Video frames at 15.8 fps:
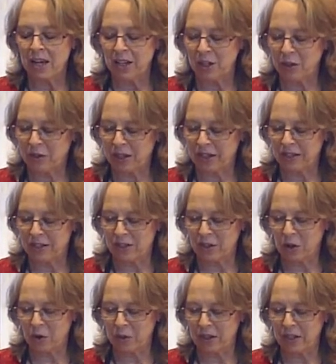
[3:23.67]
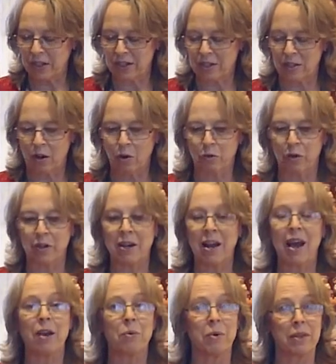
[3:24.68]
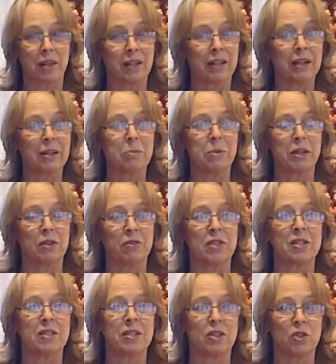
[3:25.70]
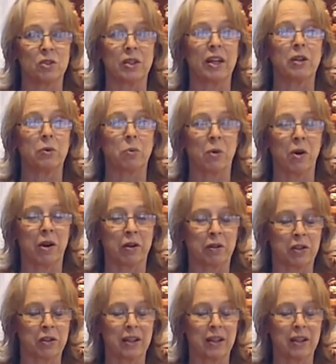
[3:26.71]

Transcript: you can soak this overnight with a little bit of acidulated water,